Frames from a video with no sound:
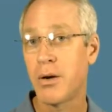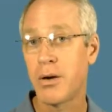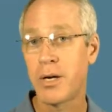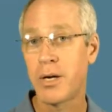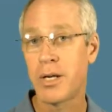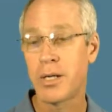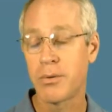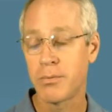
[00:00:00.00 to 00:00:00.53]

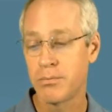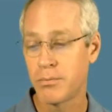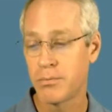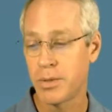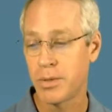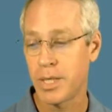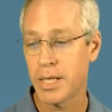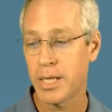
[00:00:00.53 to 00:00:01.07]
auditing
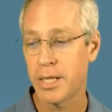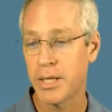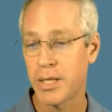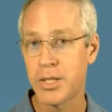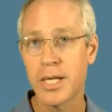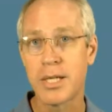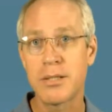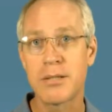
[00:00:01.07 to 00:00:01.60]
when I get a
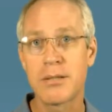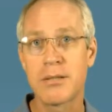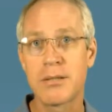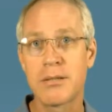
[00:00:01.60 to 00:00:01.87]
chance.